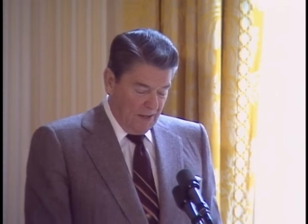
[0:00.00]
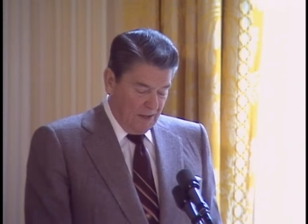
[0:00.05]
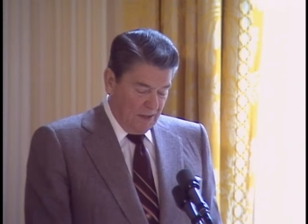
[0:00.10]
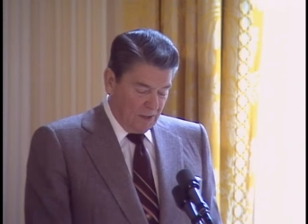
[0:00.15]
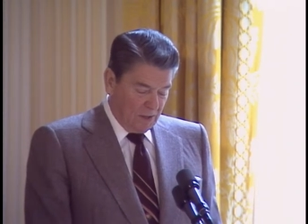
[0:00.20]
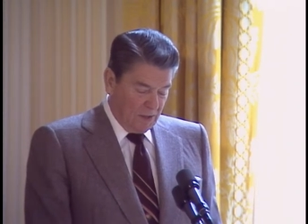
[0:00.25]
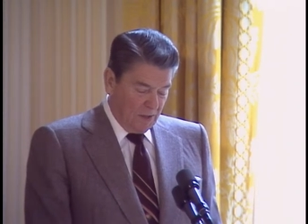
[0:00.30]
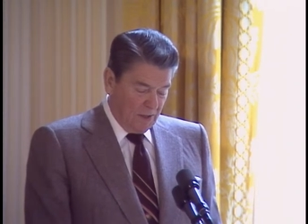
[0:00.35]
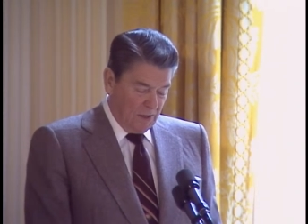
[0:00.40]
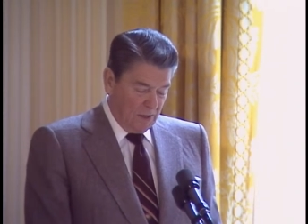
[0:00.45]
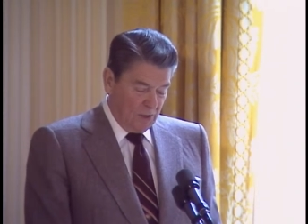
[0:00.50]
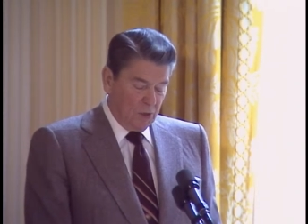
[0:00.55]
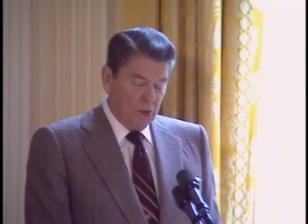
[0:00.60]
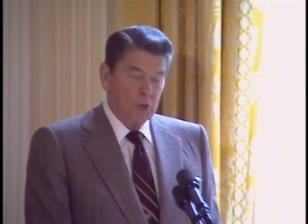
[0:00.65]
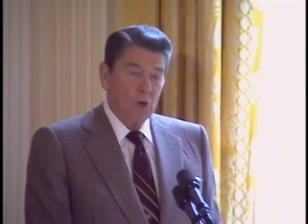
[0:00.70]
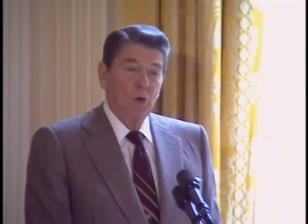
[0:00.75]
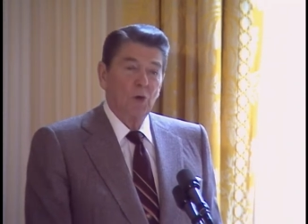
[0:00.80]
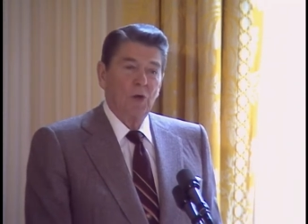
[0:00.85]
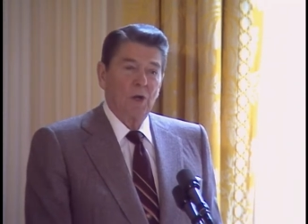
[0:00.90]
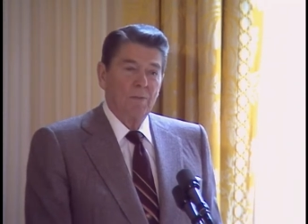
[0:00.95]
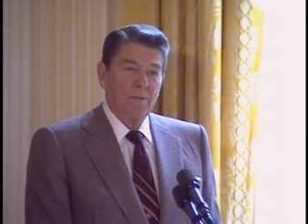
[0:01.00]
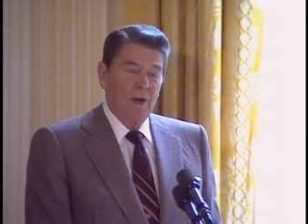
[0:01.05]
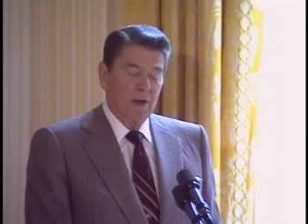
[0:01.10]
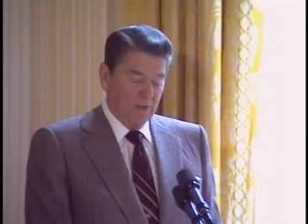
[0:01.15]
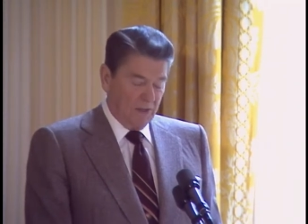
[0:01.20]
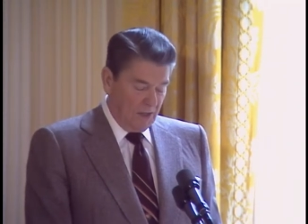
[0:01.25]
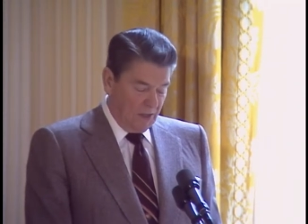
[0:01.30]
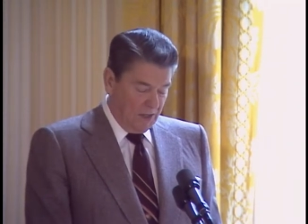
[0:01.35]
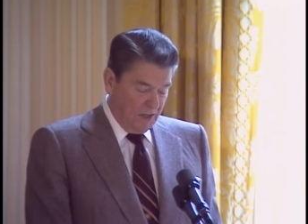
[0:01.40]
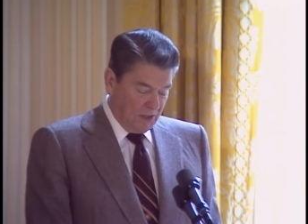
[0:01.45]
There's a joke
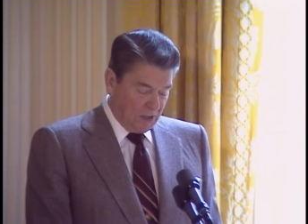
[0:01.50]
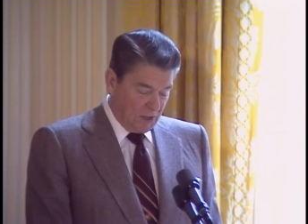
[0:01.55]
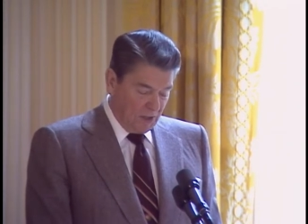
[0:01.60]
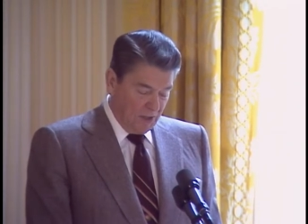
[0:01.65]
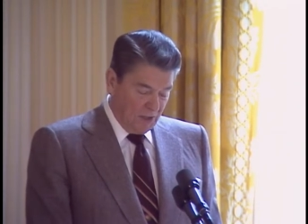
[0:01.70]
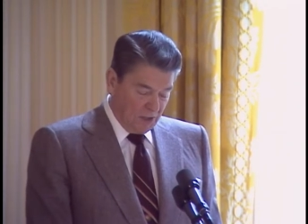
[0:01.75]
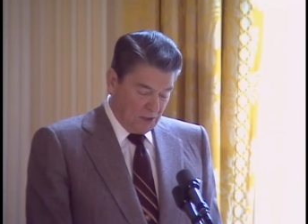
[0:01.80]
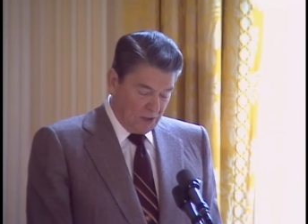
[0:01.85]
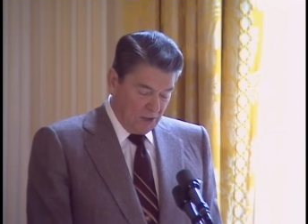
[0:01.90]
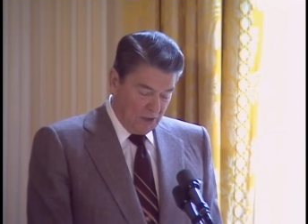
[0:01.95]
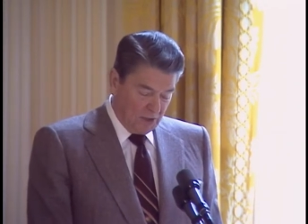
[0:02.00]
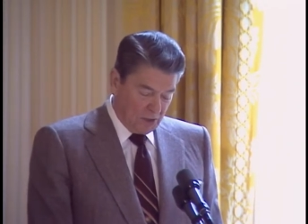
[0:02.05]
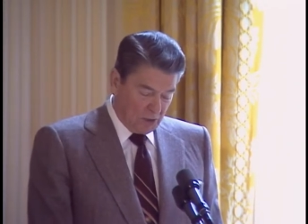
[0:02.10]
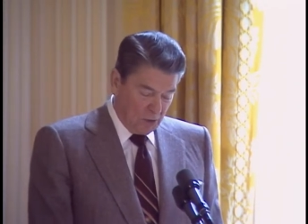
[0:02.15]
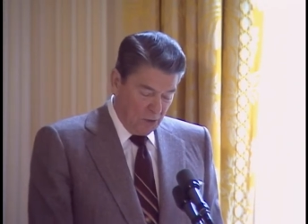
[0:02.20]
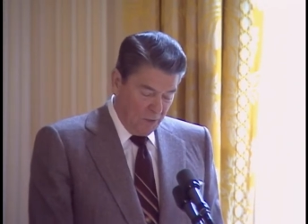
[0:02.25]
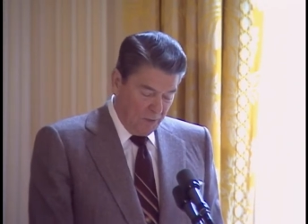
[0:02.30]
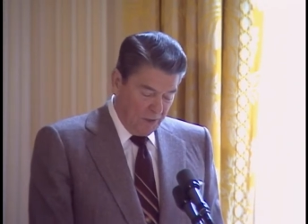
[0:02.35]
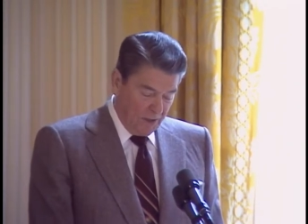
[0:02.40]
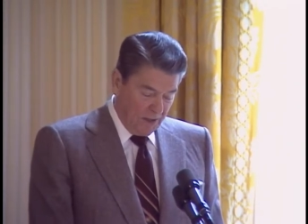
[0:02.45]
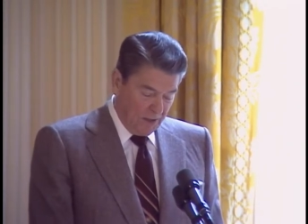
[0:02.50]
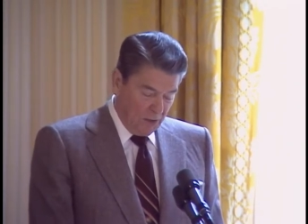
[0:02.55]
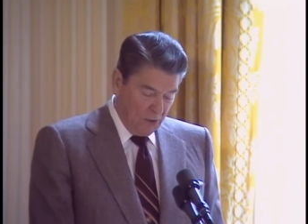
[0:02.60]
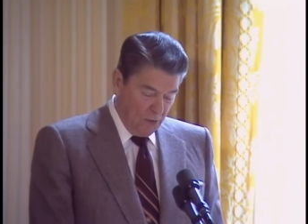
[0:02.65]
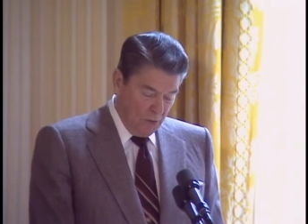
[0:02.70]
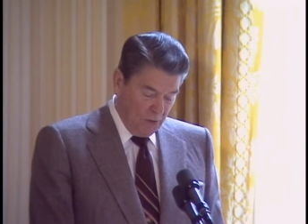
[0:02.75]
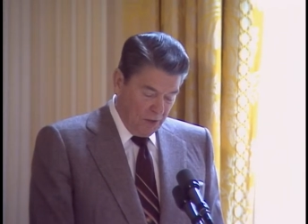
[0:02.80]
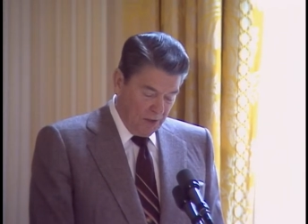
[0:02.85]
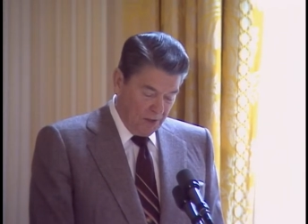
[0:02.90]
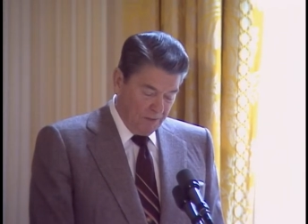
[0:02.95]
among the dissidents in the Soviet
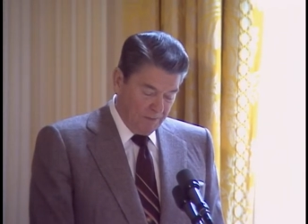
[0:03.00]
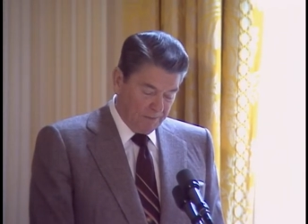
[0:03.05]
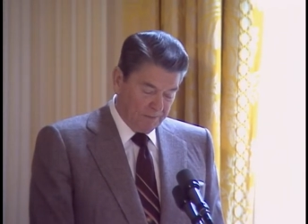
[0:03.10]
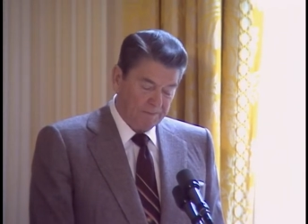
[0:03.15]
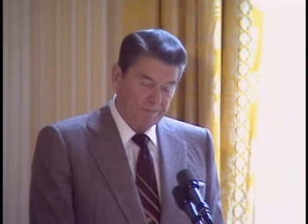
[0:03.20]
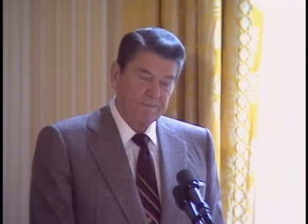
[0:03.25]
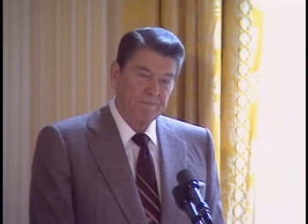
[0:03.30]
Union